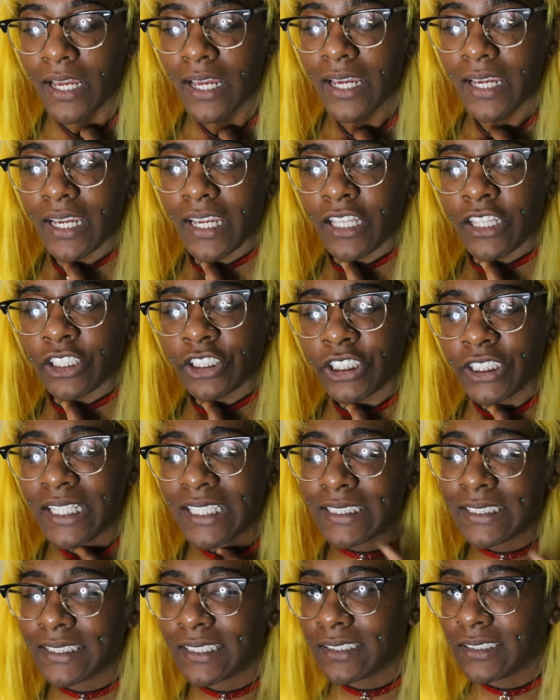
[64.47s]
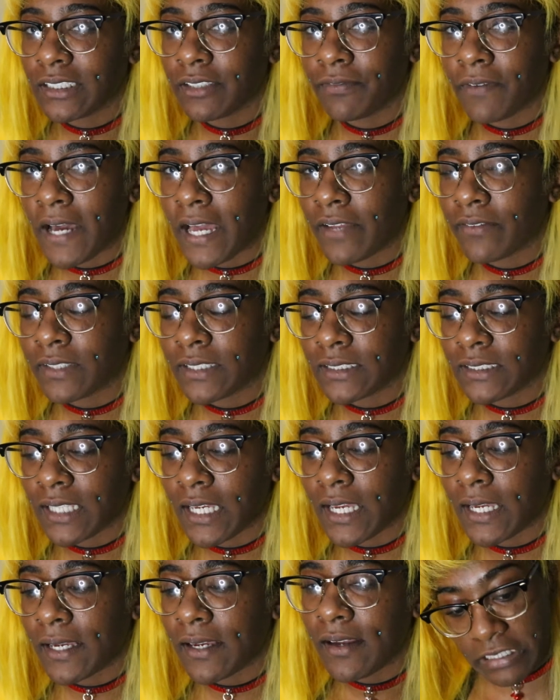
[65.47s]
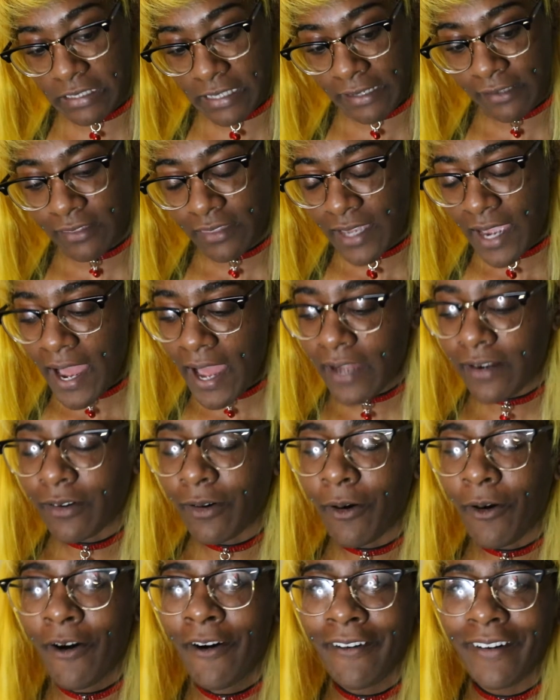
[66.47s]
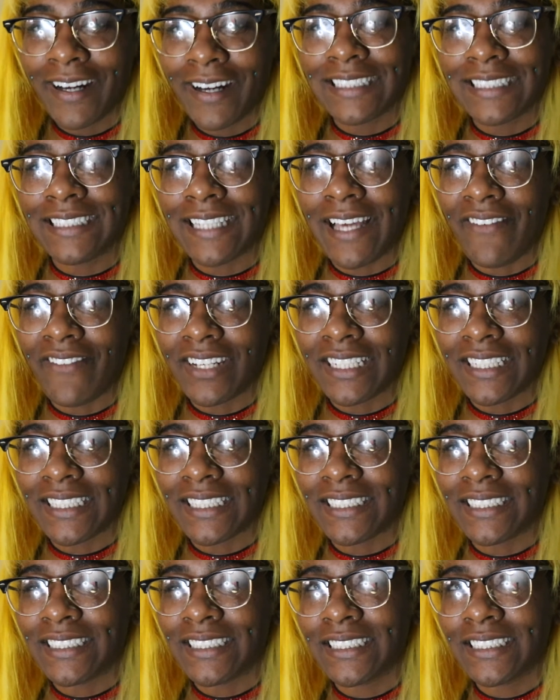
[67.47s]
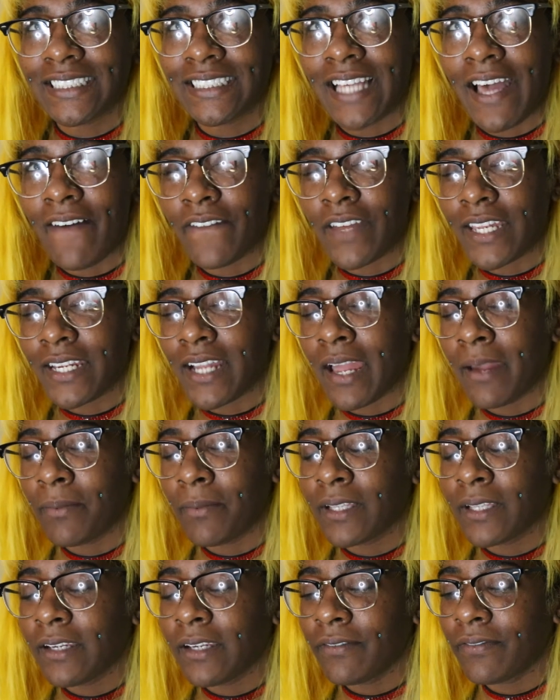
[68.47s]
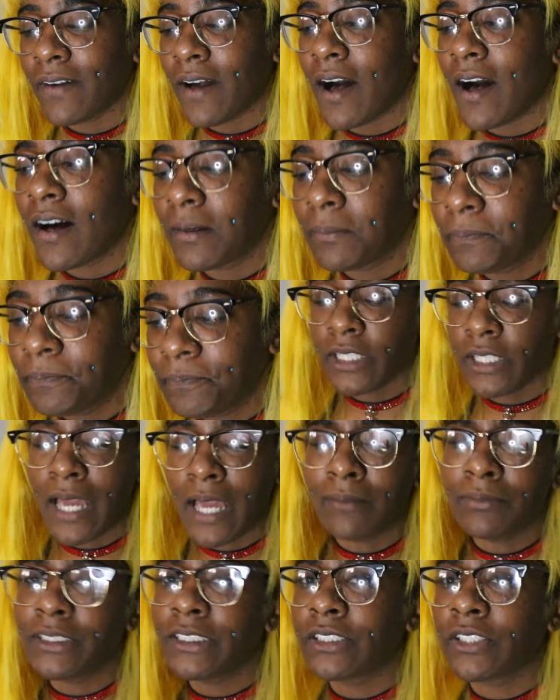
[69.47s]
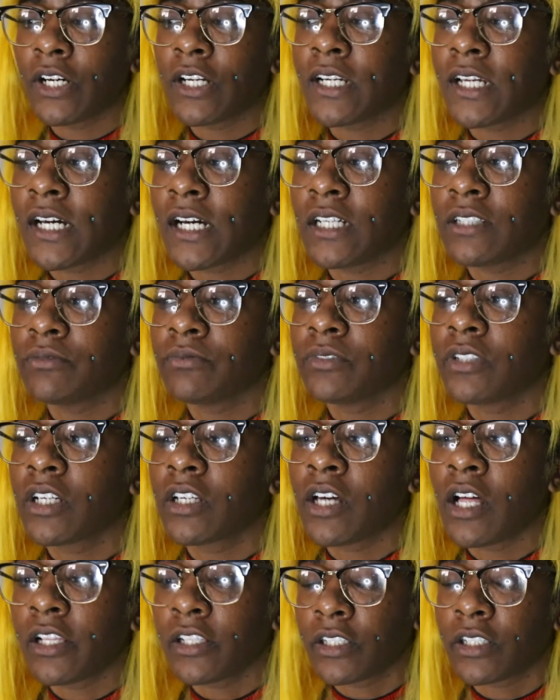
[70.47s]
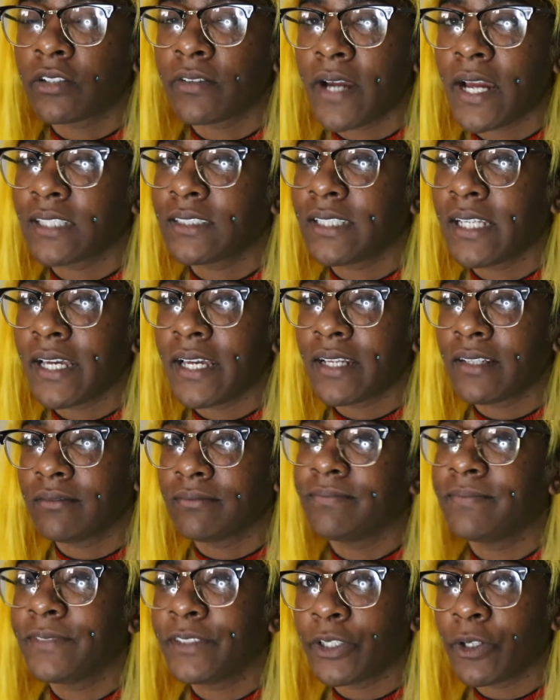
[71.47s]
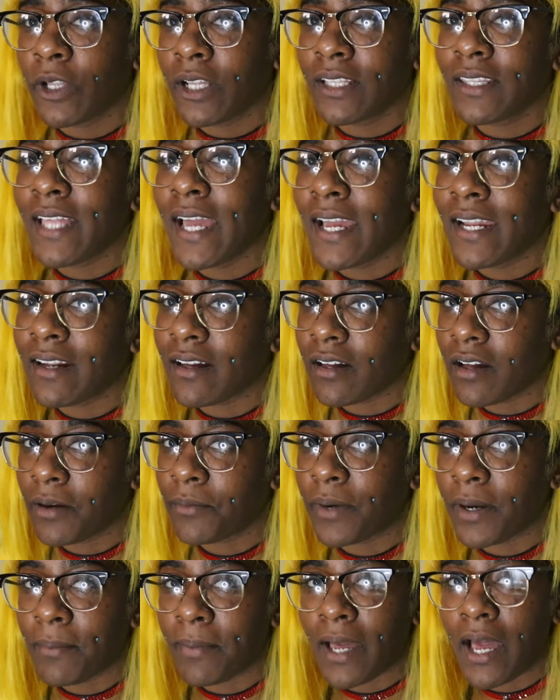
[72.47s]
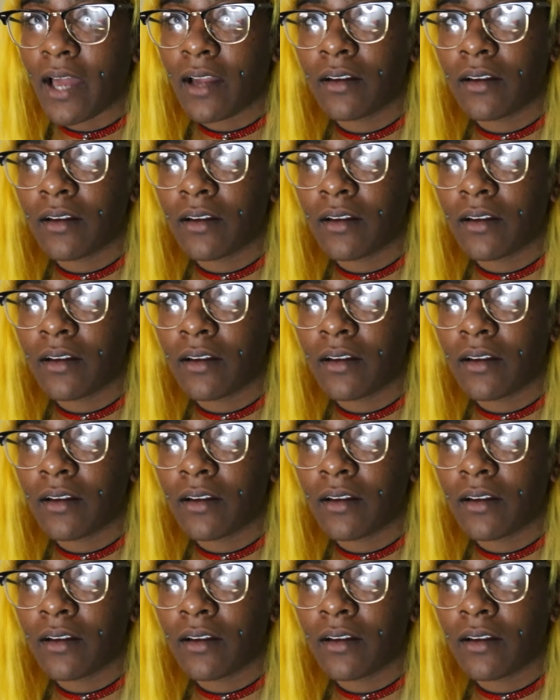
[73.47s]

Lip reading: Either shade 65 is like that, or 77 I believe. Yeah, I'm just gonna color correct and do all of that and I'll come right back.